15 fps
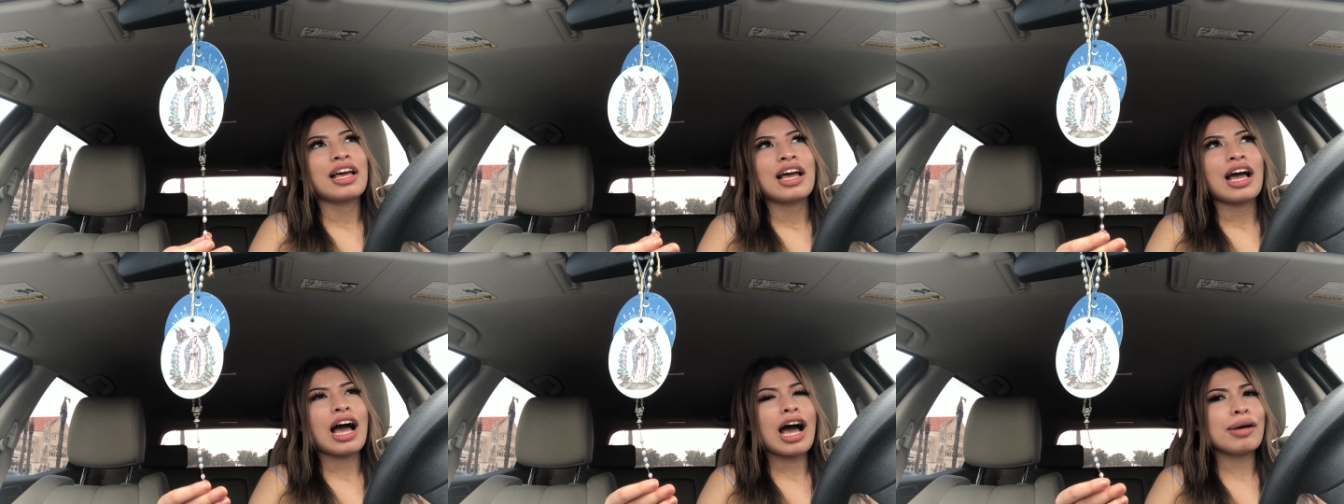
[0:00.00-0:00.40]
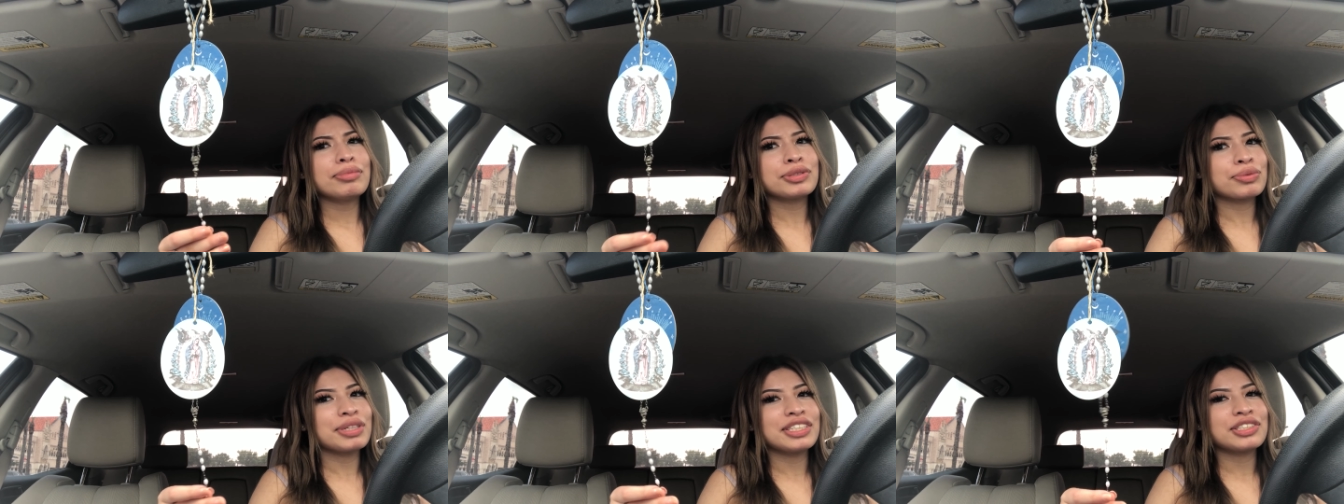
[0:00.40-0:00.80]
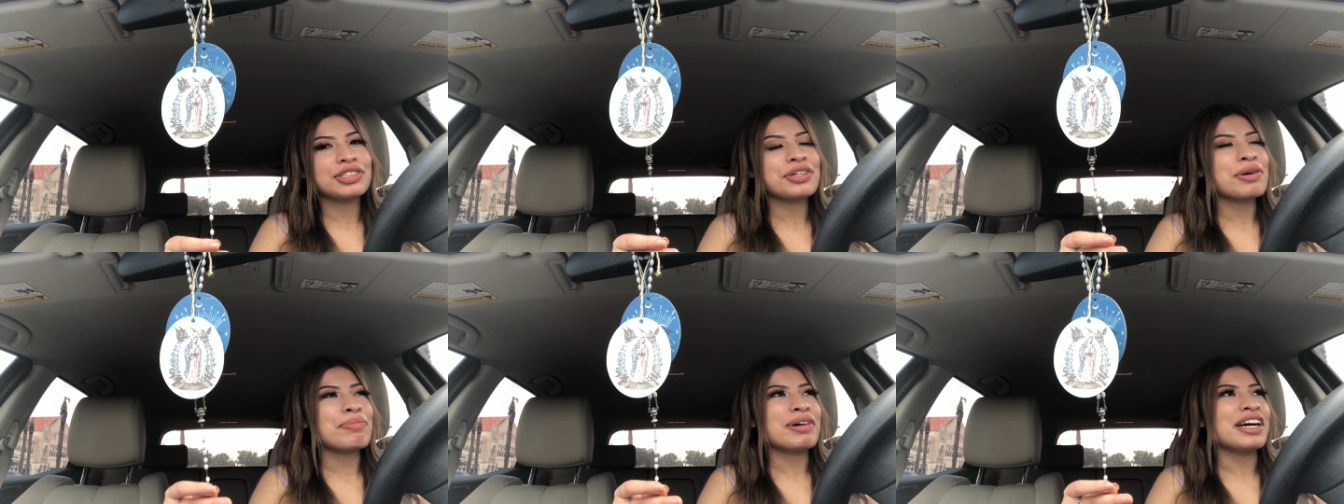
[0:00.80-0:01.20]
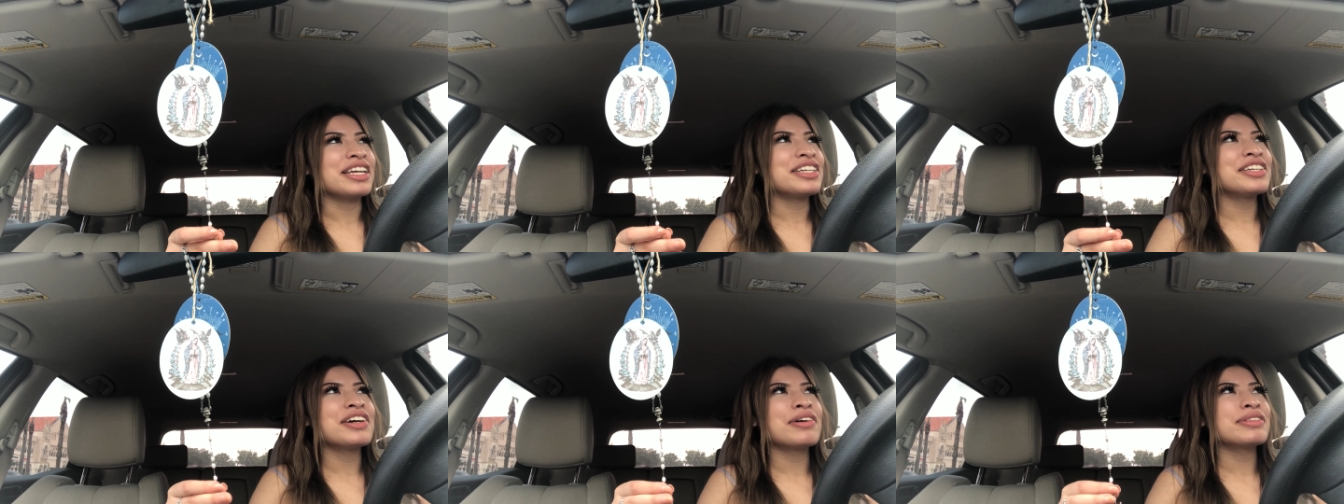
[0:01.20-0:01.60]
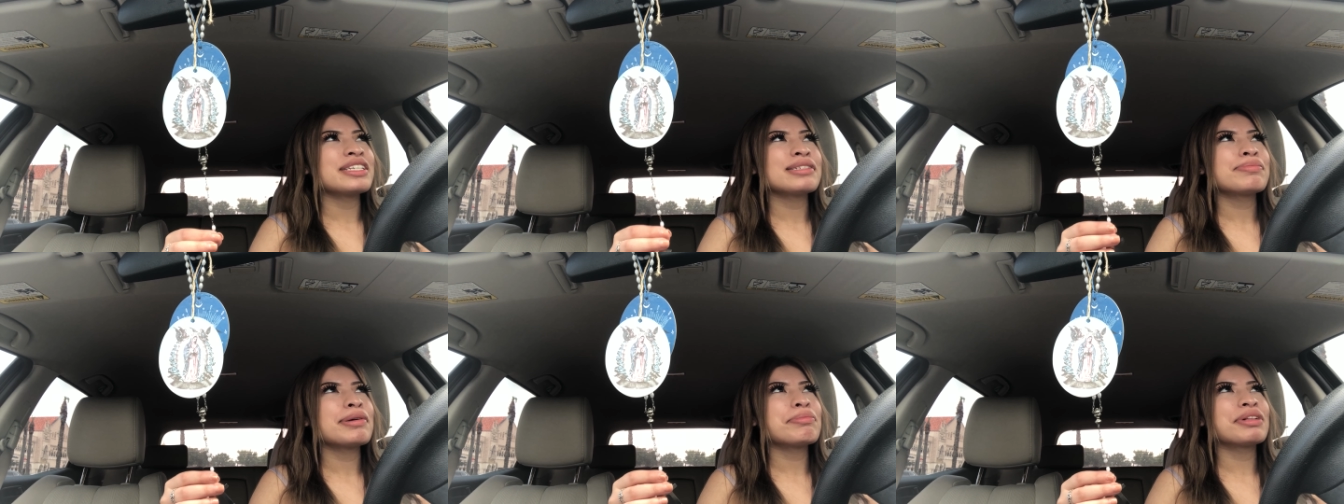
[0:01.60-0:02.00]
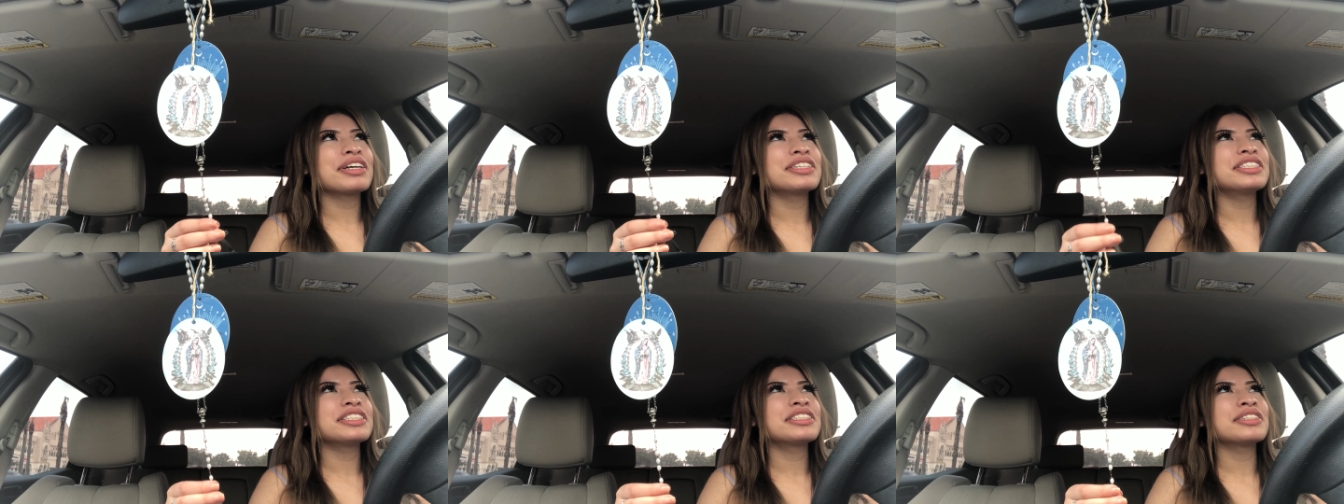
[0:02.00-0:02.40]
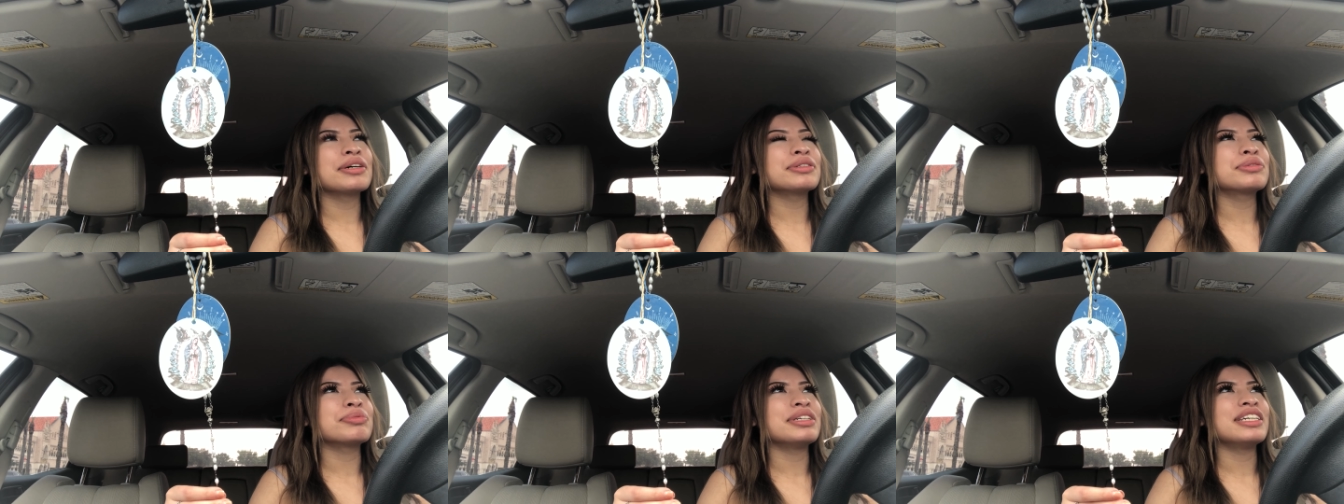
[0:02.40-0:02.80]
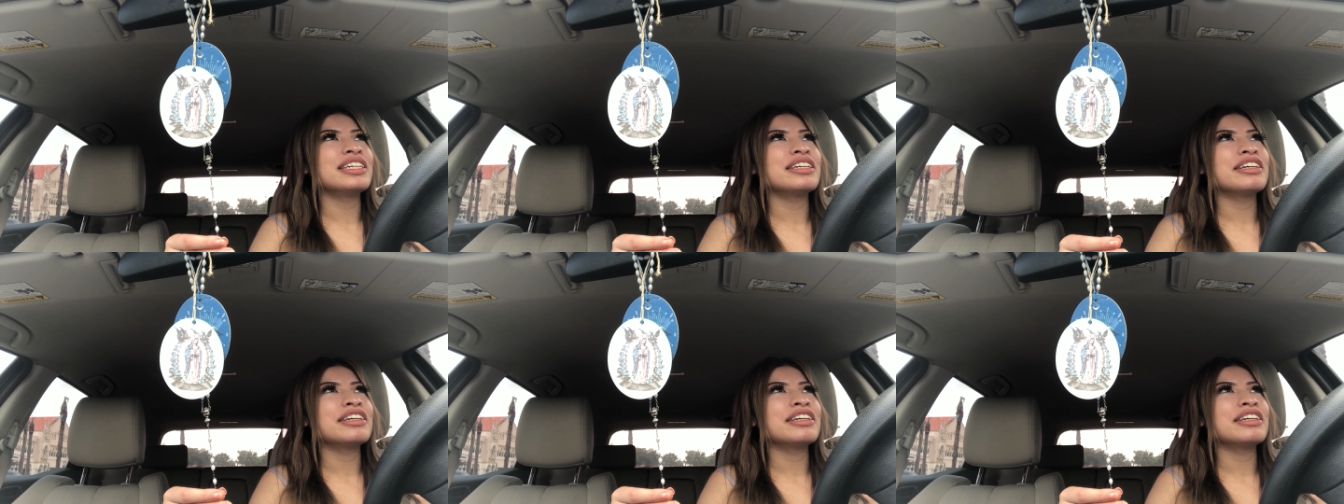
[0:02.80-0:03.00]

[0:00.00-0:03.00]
I'm sweet too. But you know, these people are just so sweet.